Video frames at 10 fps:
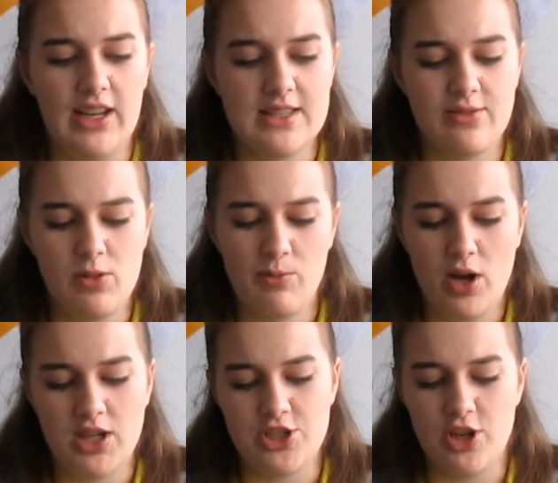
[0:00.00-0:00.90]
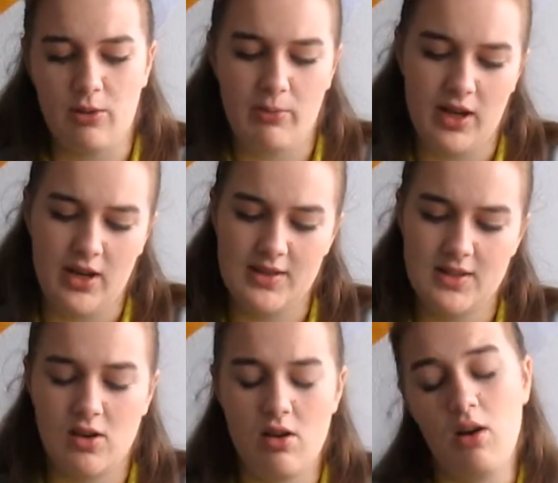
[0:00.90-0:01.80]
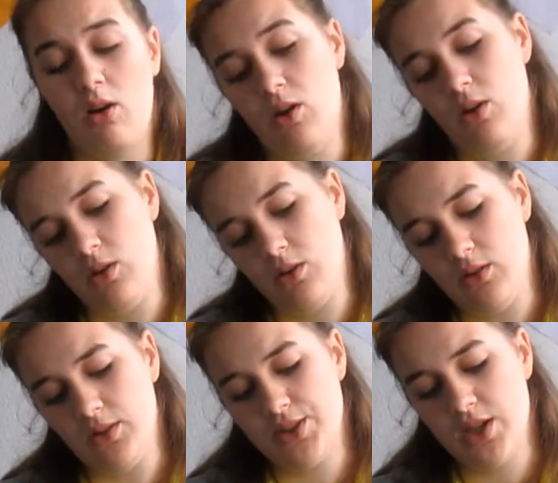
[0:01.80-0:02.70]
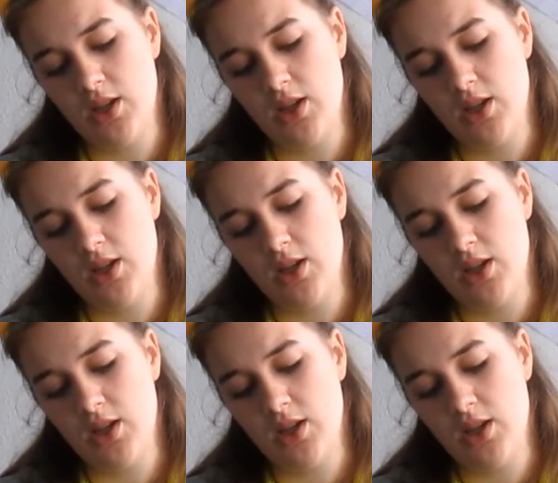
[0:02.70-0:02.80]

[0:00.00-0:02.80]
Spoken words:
It's from the Body Shop and it's called